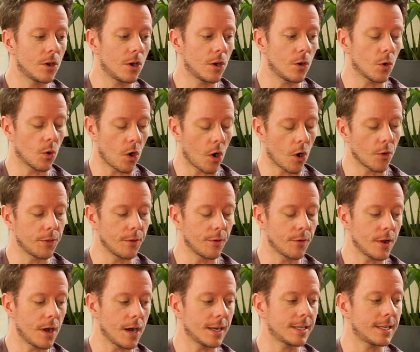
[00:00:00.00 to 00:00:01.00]
or are there
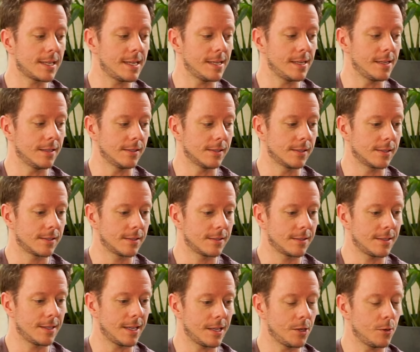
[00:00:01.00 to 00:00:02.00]
not keys
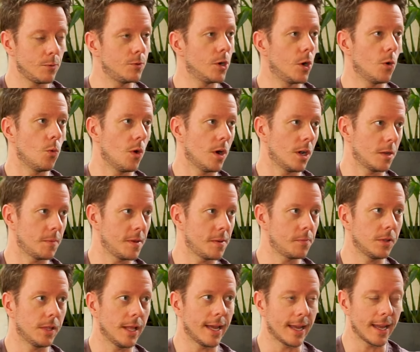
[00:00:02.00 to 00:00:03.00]
that you don't want to be
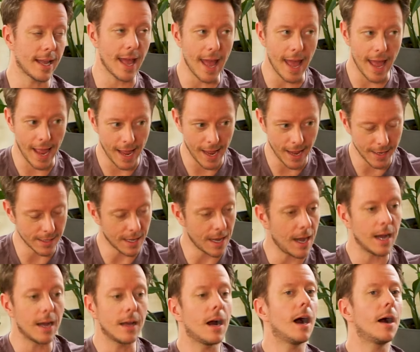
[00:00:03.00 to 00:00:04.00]
playing? And
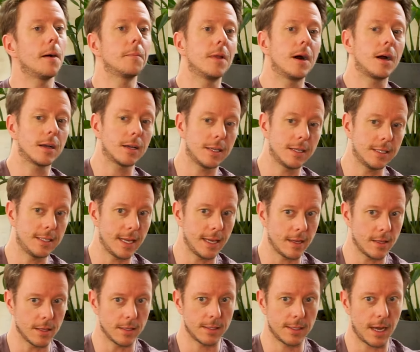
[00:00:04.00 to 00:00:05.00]
I'm not going to take
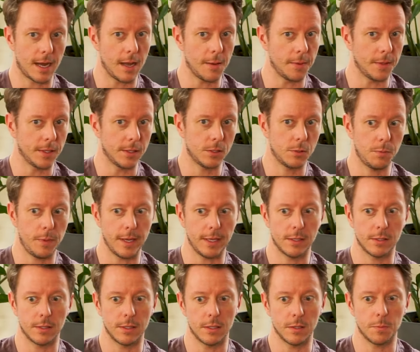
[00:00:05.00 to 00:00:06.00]
this time in this
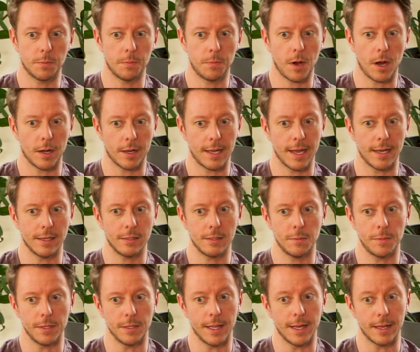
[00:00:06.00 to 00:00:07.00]
space in the podcast to
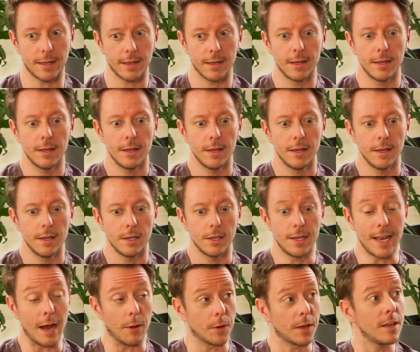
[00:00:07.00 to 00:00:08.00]
be like,
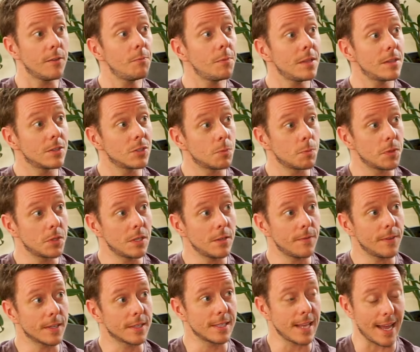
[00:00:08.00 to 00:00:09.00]
now give me the
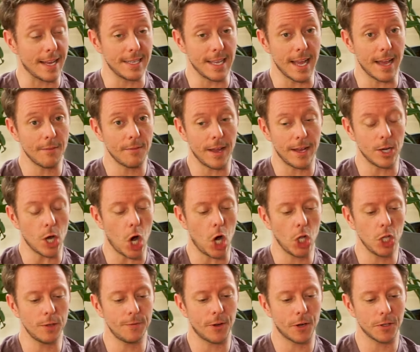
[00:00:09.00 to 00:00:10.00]
specifics, and
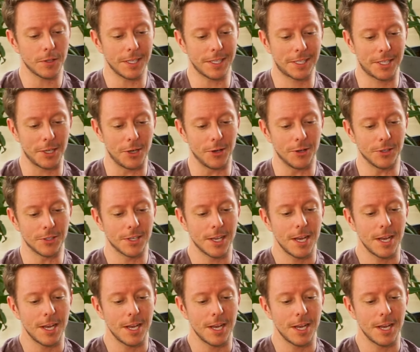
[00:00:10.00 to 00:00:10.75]
all of our listeners,